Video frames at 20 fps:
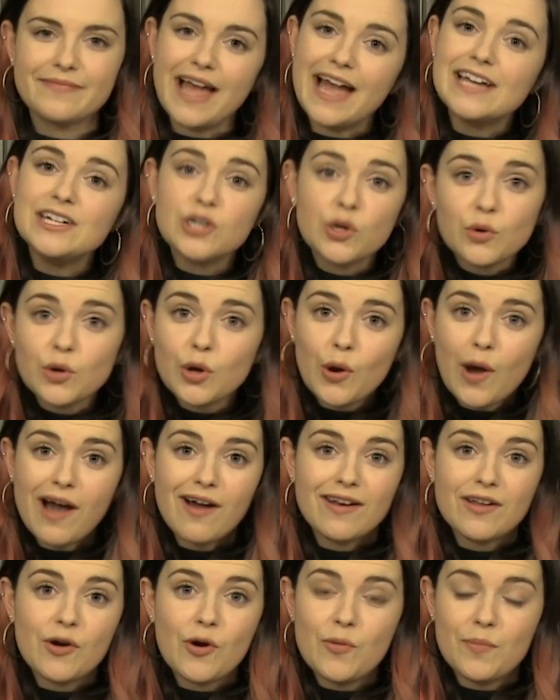I don't know
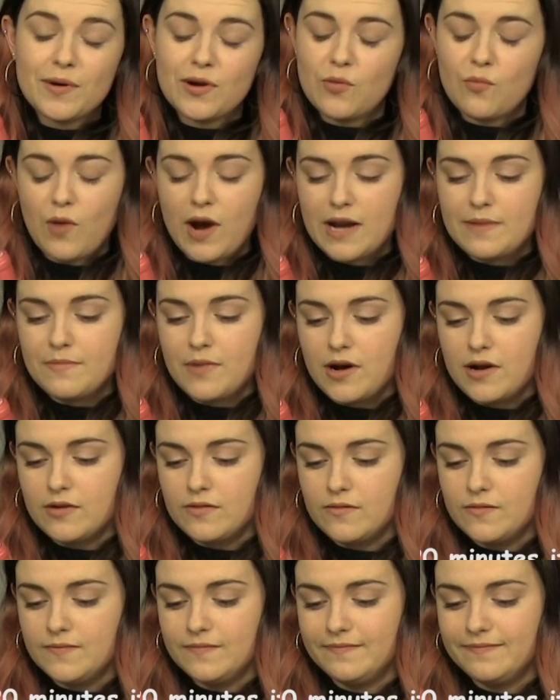how to open a wine
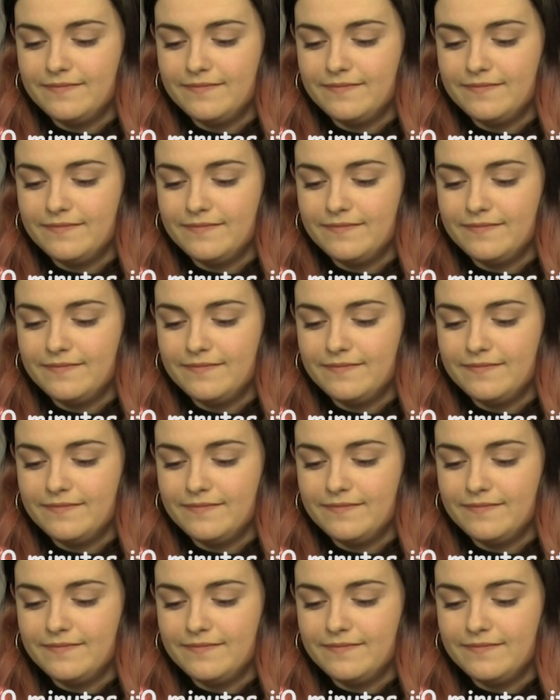bottle.